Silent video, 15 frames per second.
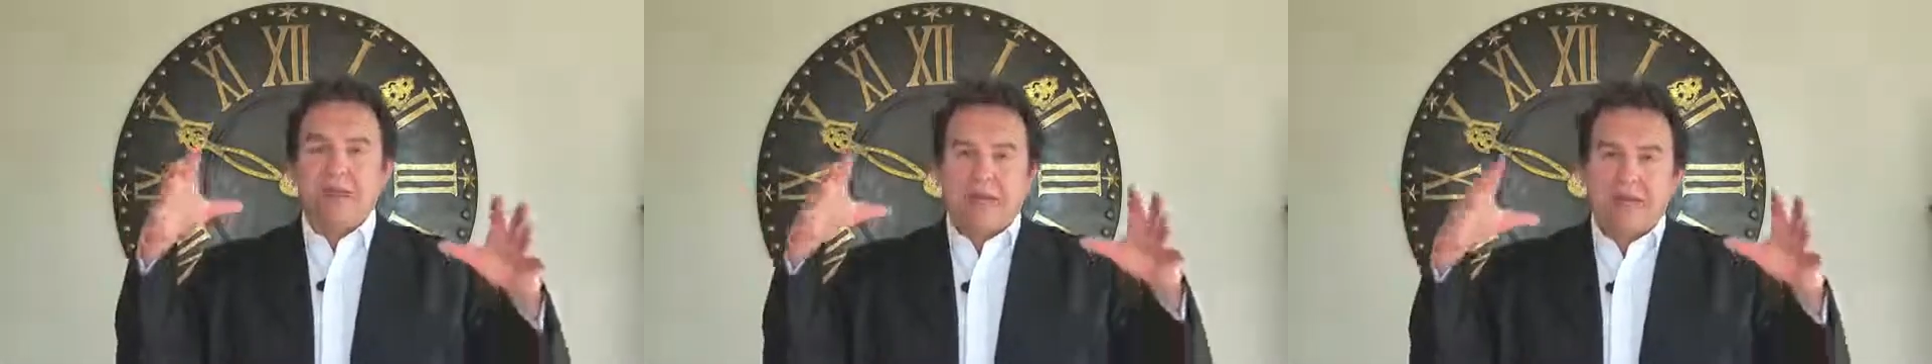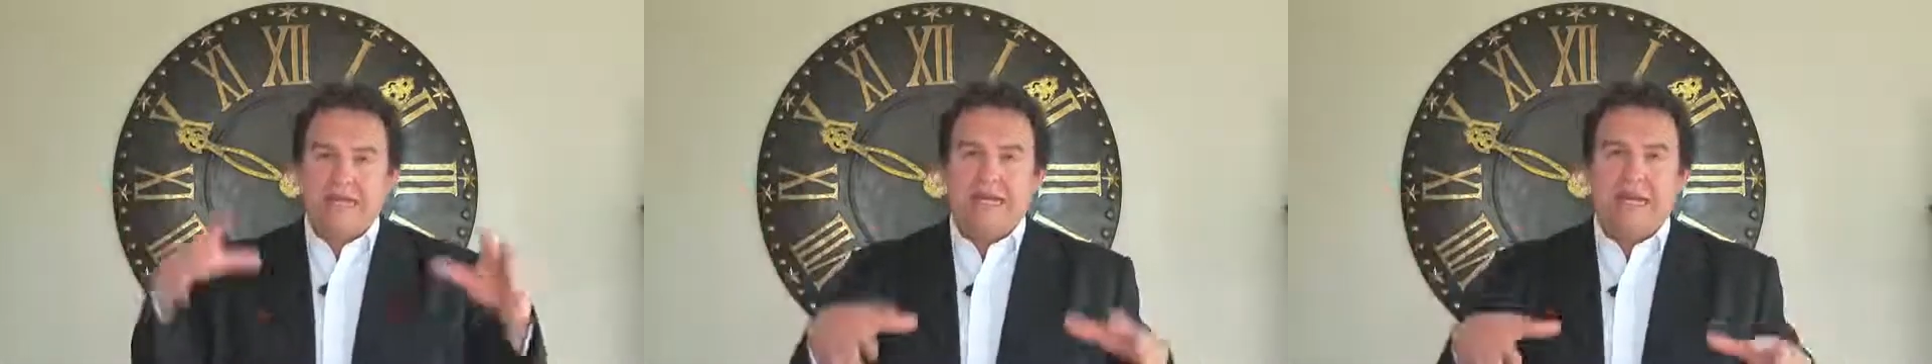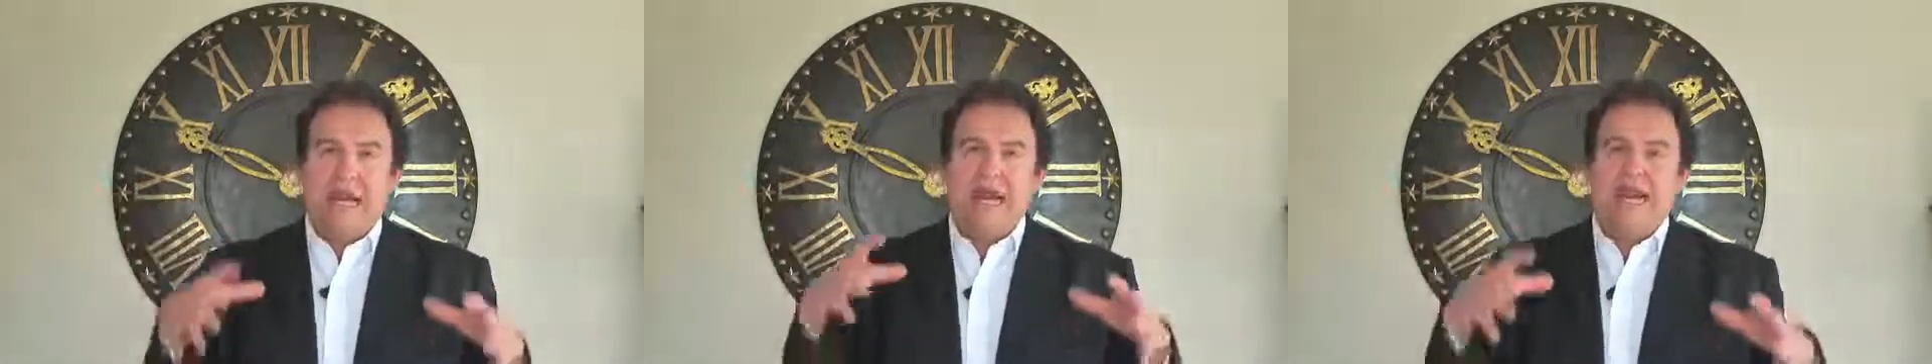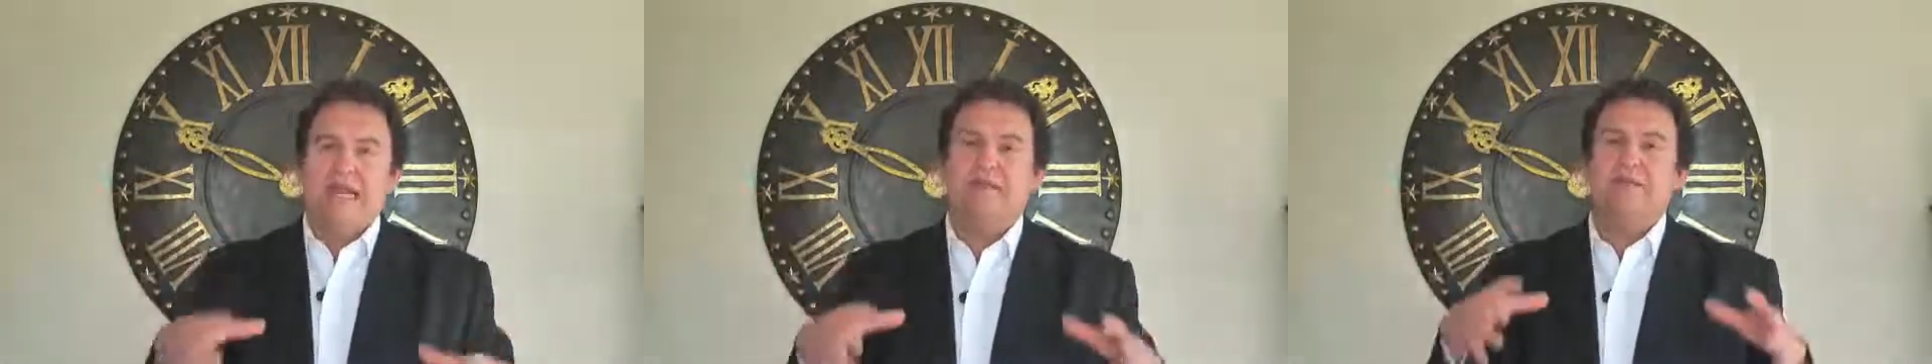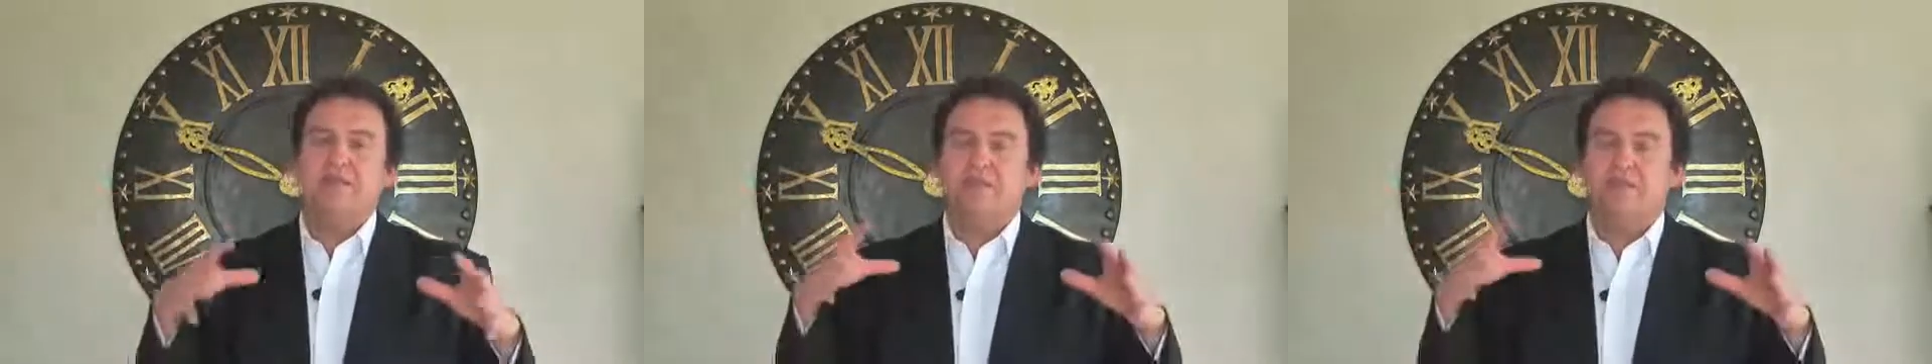it
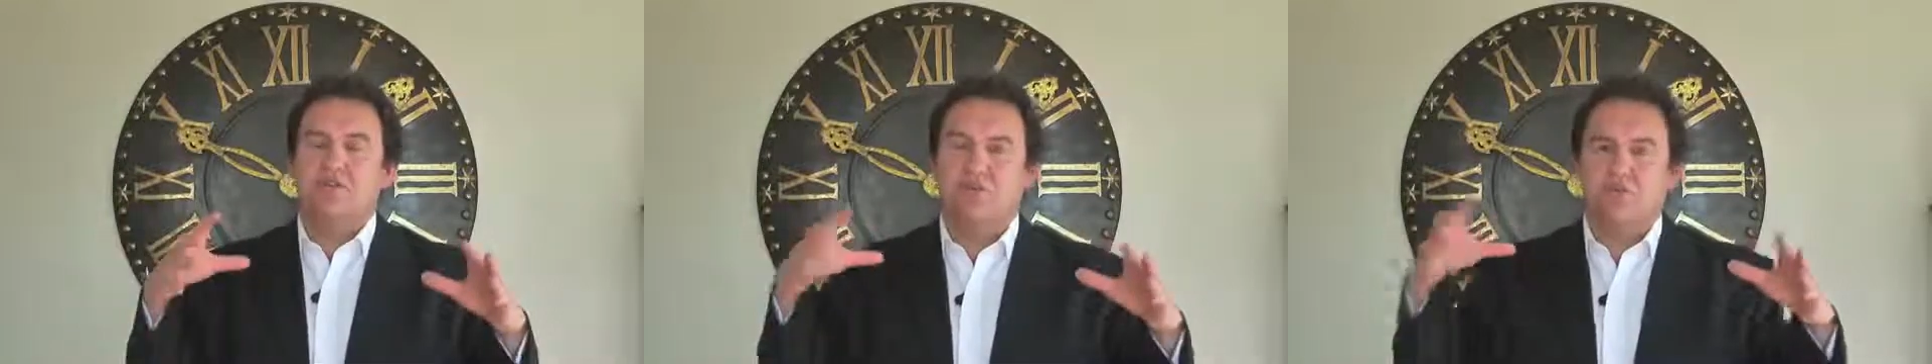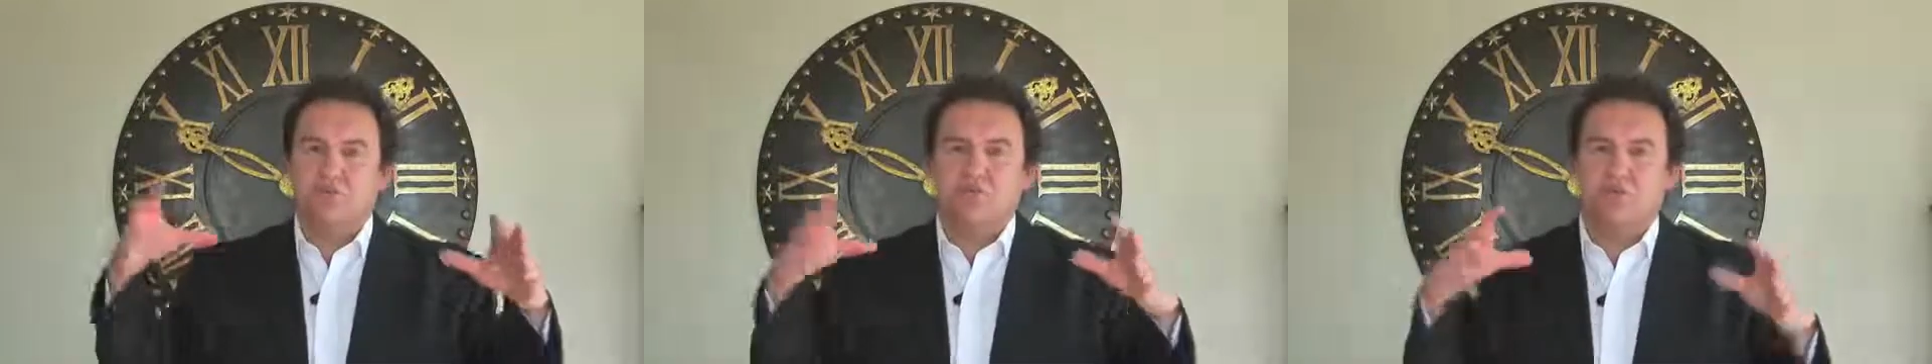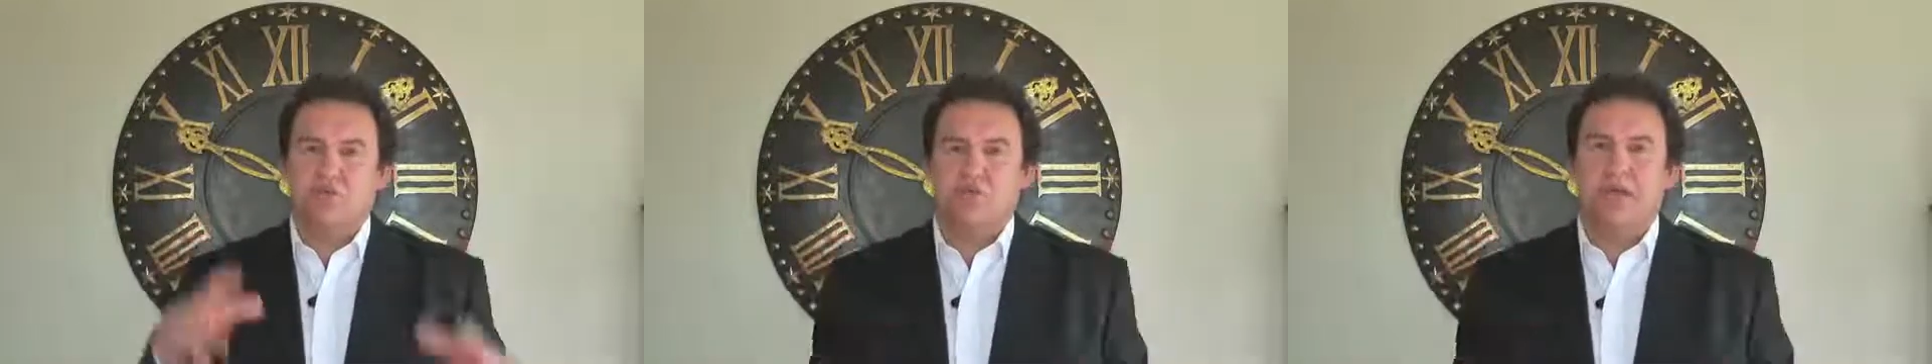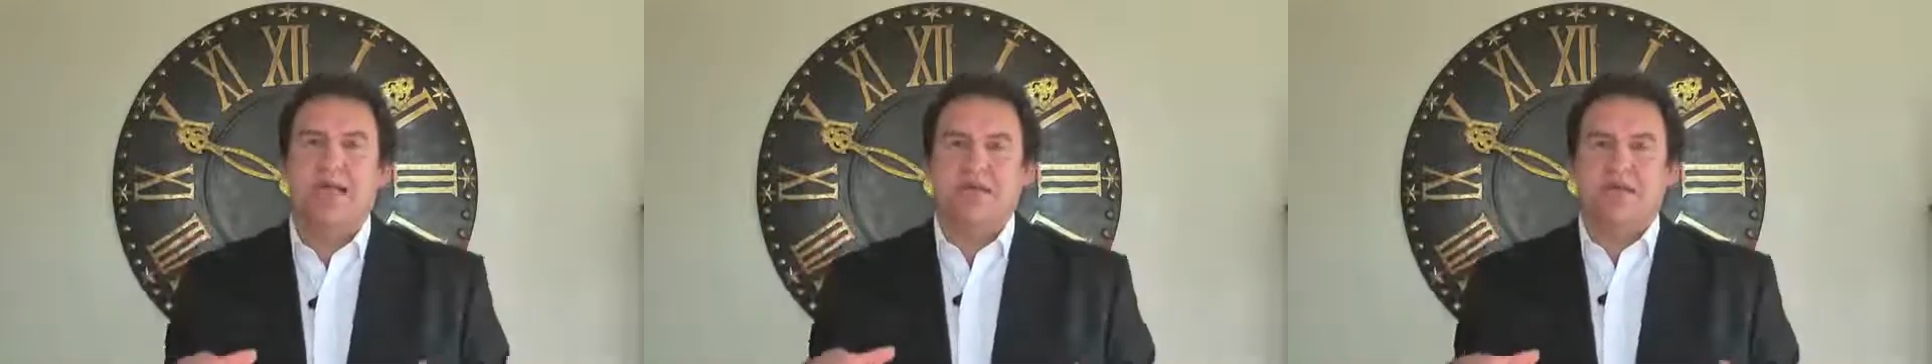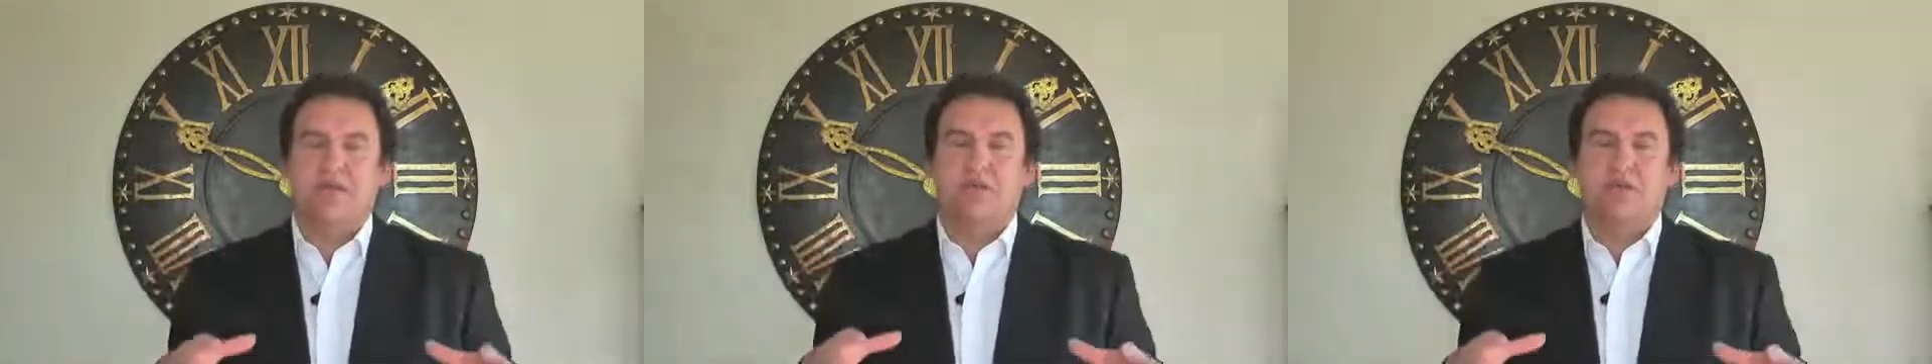has the
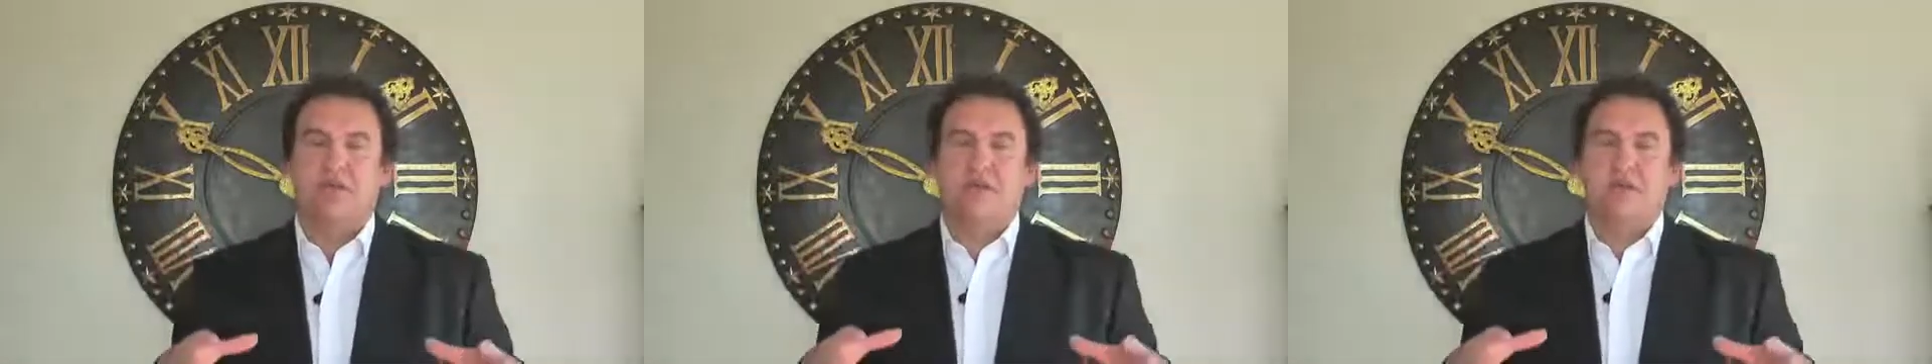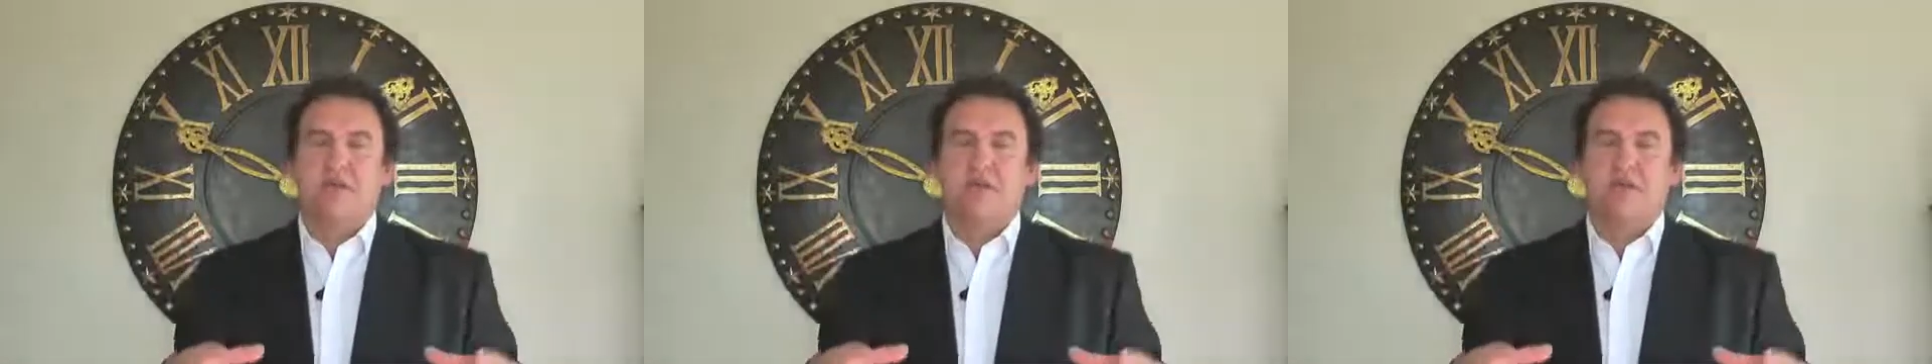strength